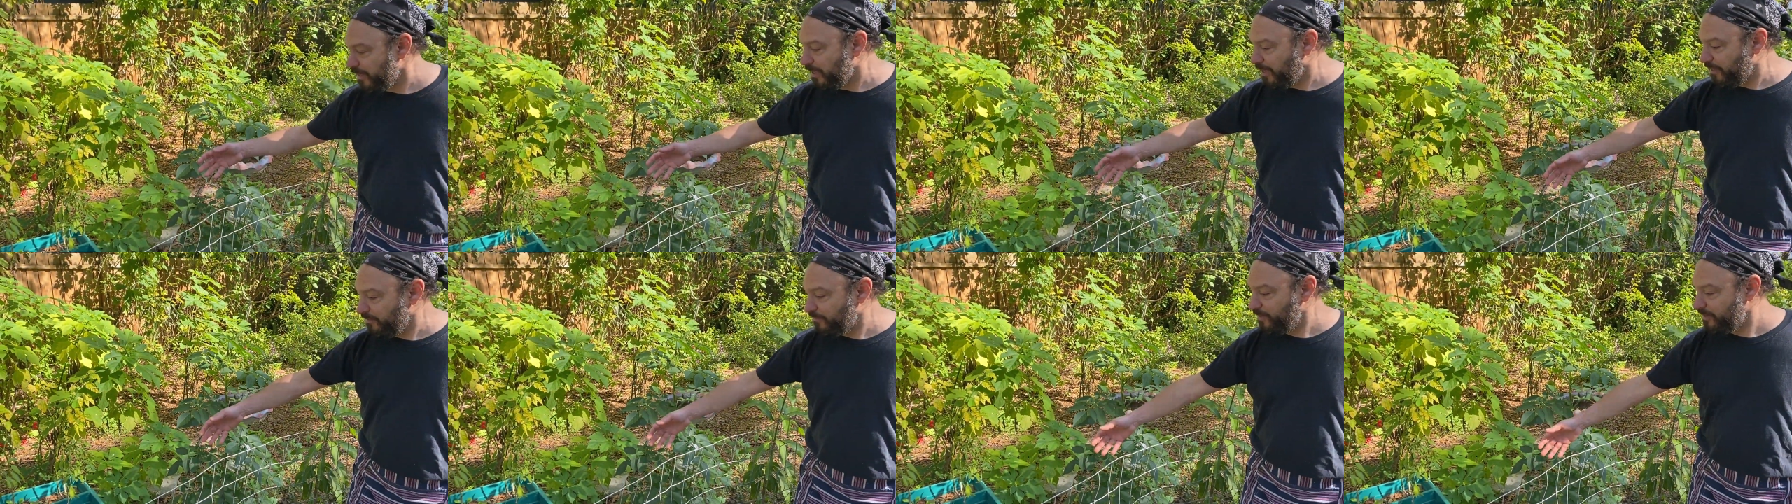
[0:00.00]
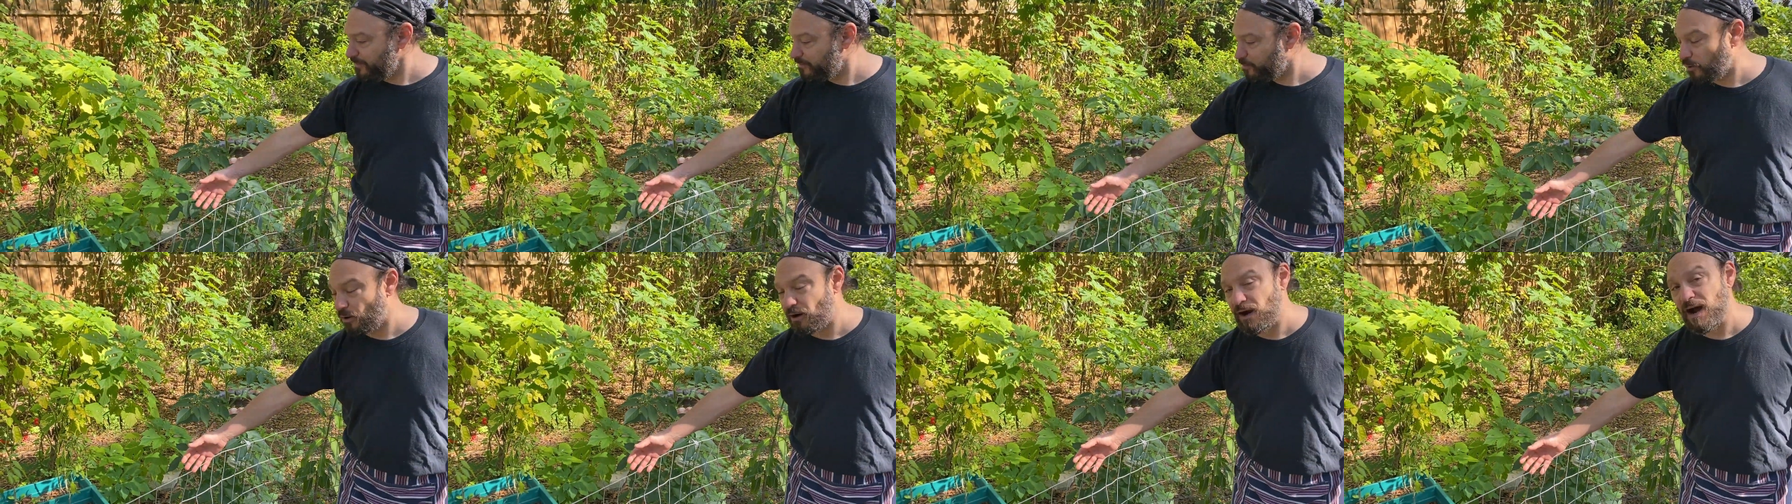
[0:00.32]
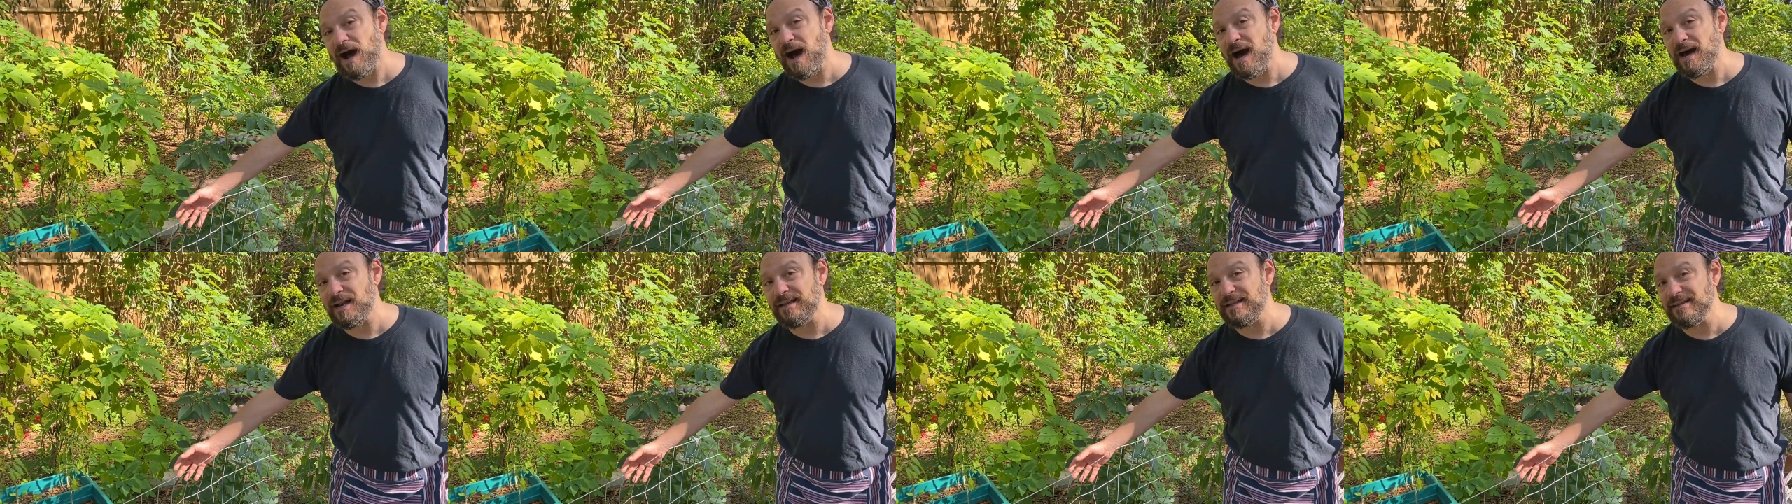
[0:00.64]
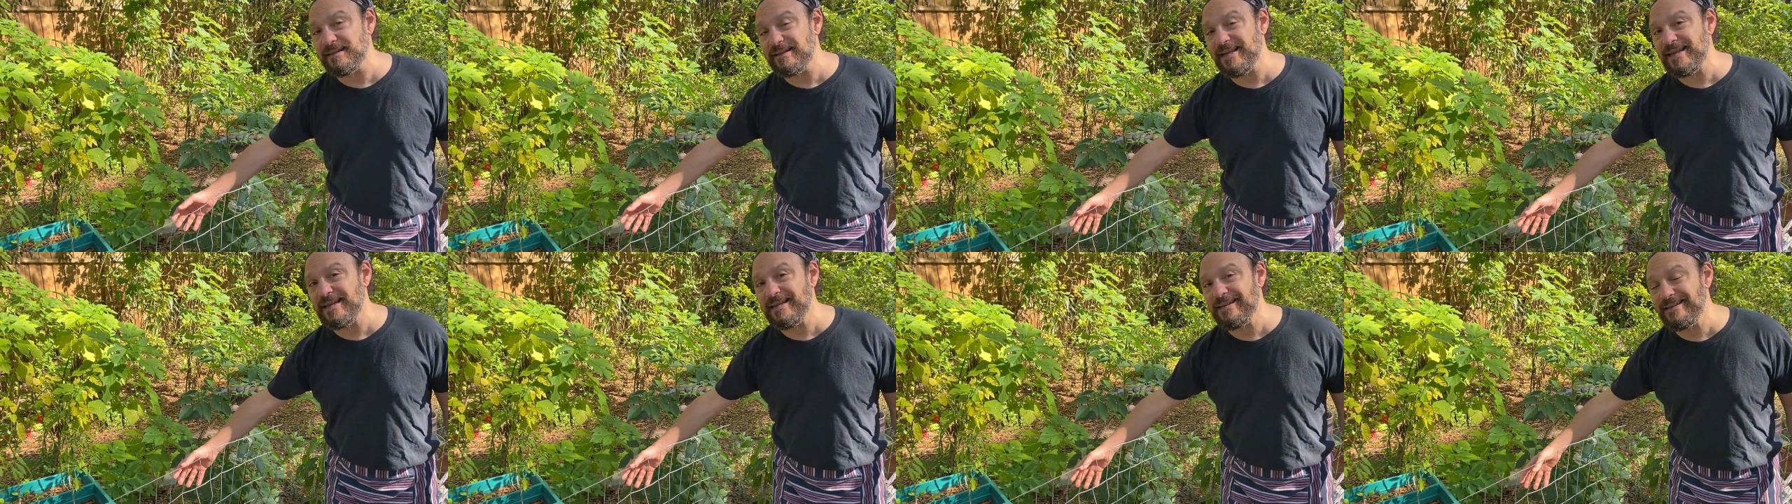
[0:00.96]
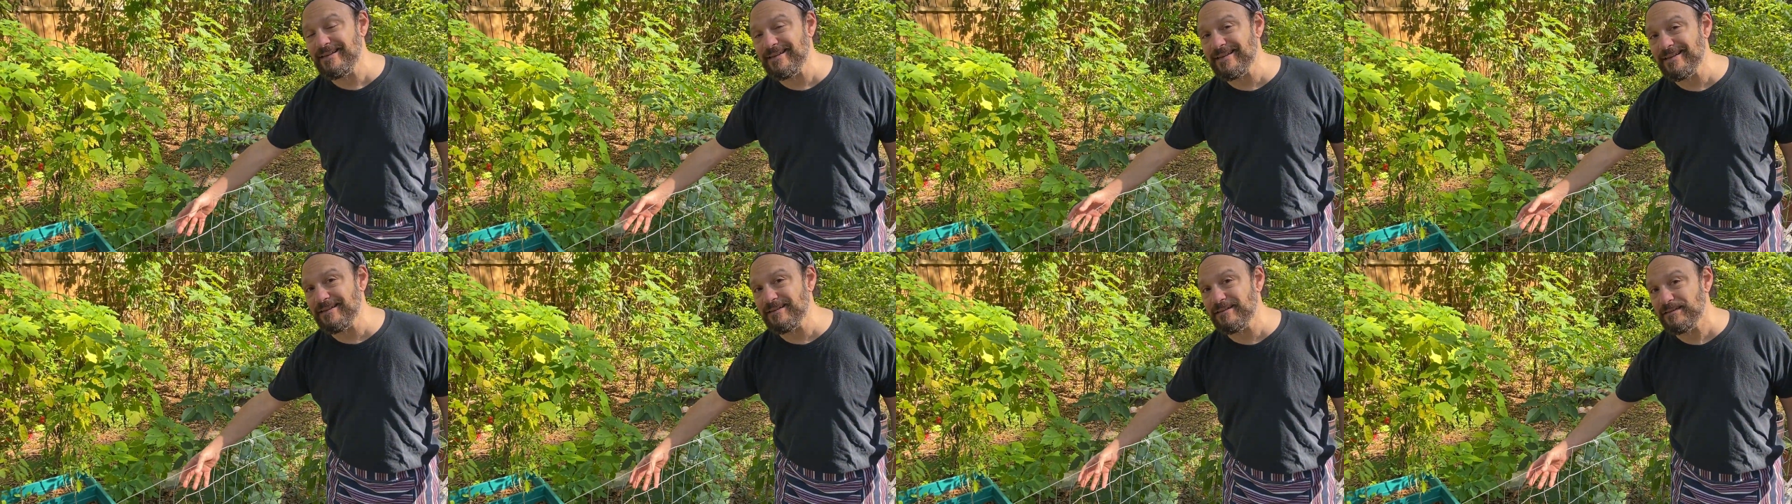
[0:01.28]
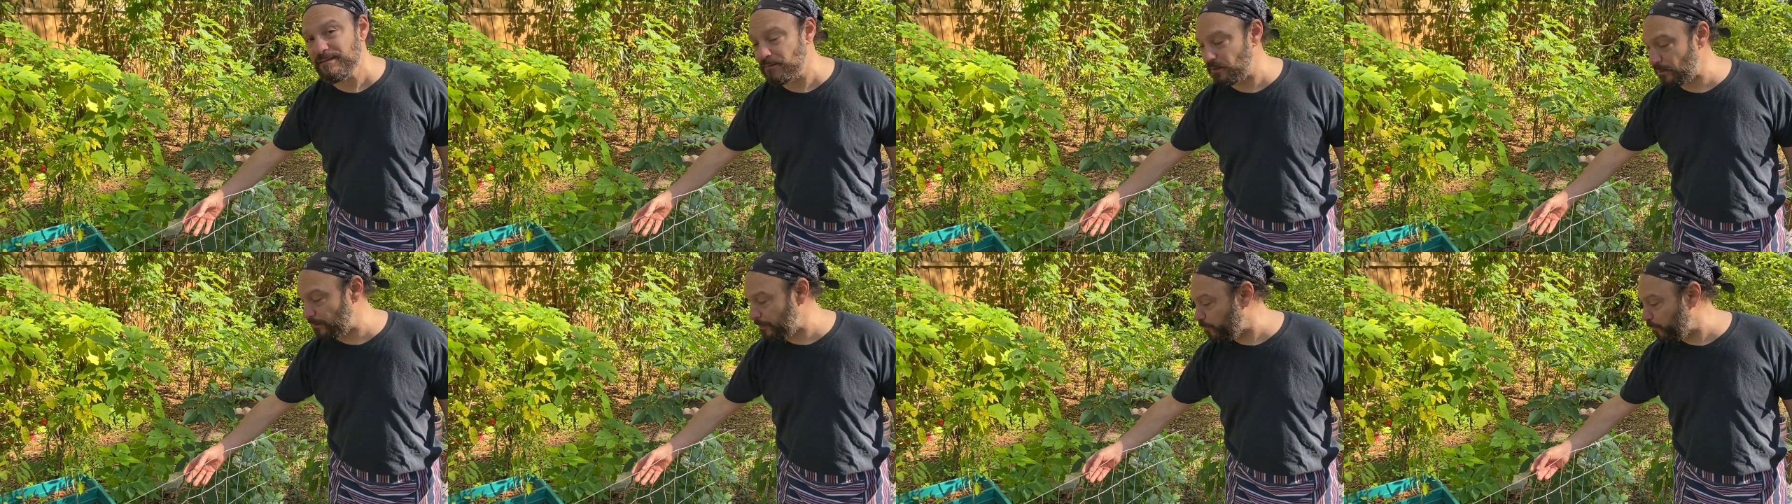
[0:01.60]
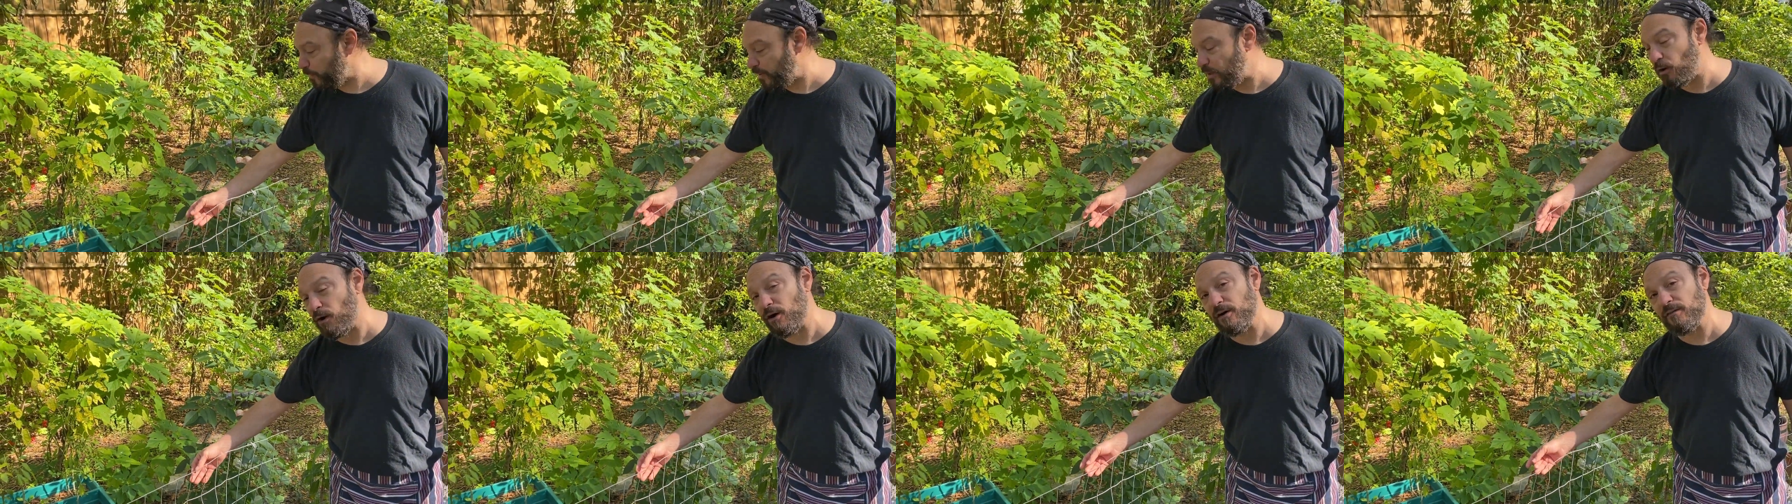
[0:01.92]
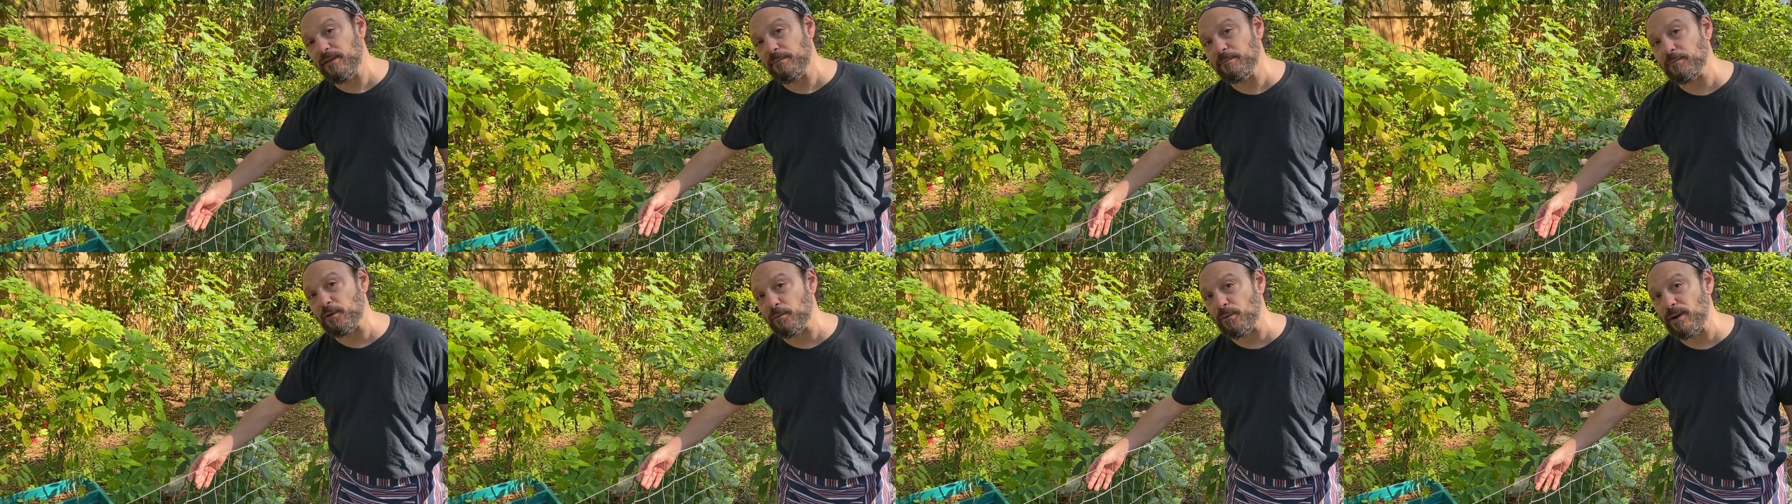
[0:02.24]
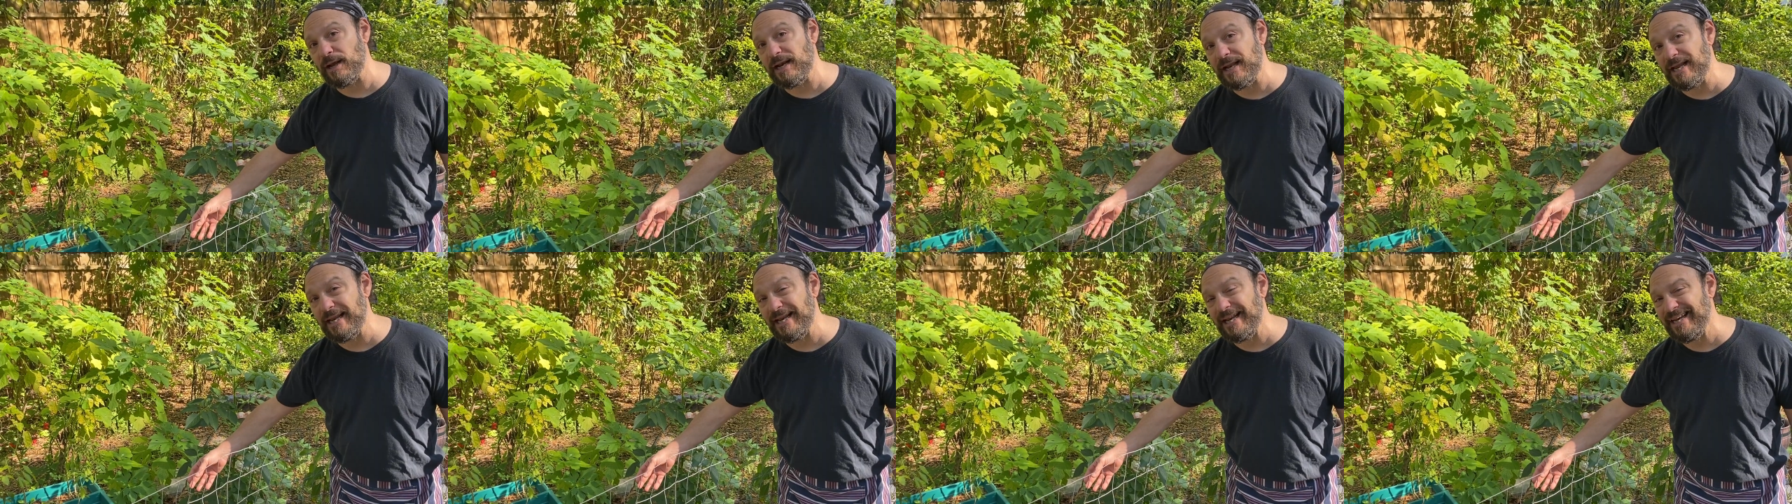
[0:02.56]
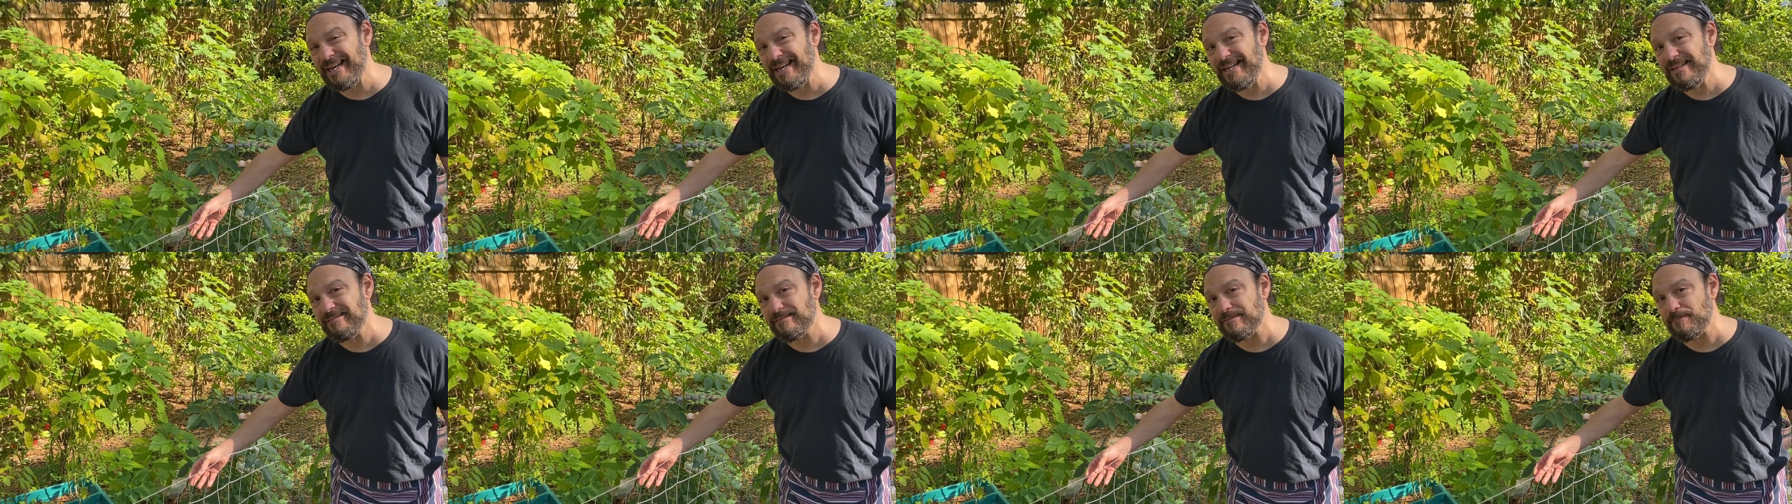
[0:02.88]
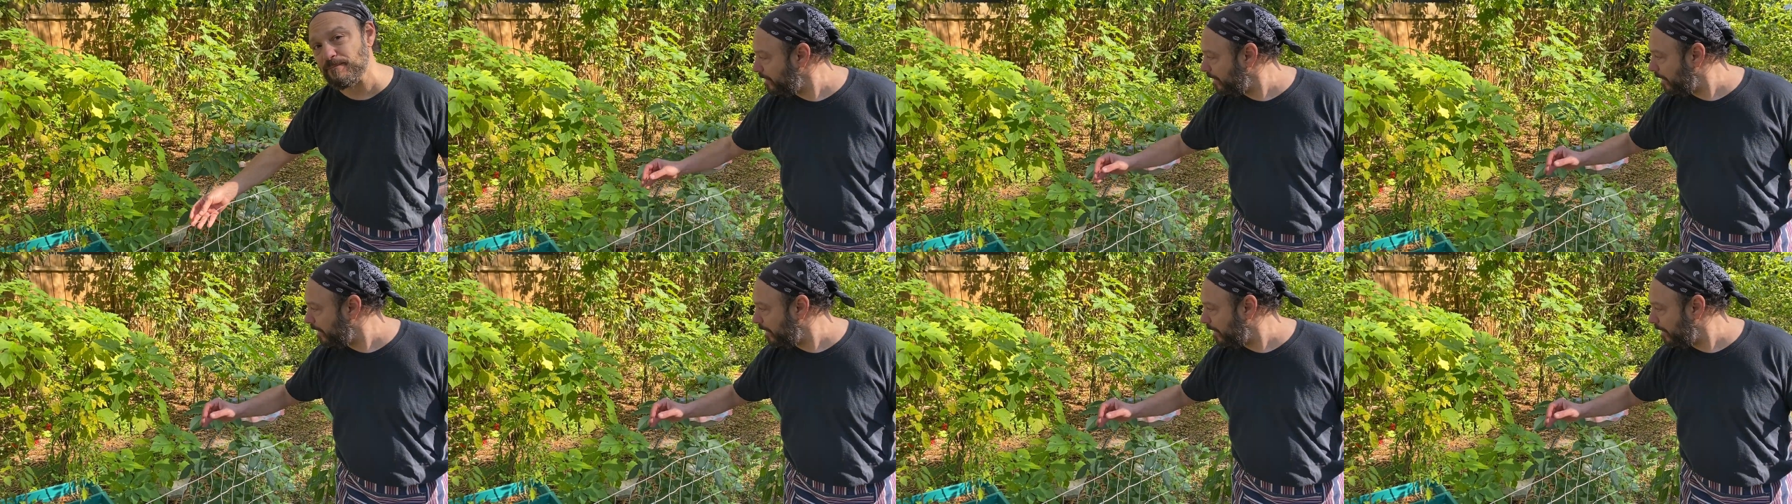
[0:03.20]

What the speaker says: These are hot and Indian, we call them the red annies.